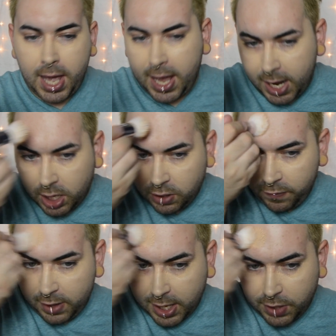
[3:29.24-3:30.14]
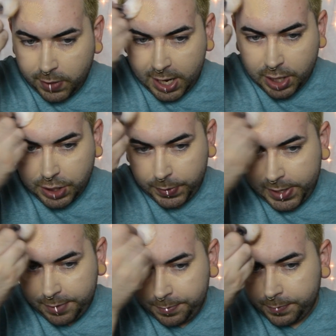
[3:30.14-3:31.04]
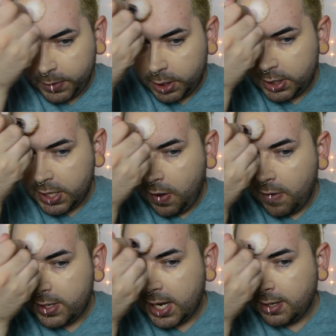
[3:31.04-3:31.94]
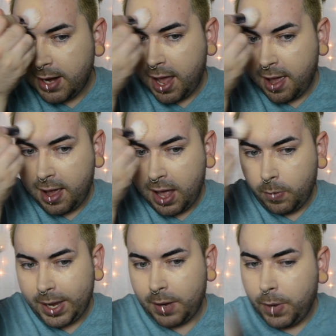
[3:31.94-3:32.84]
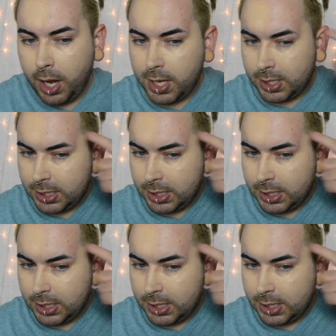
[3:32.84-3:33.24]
and you feel like you can't do it. So I was like, nah, oh wait, what is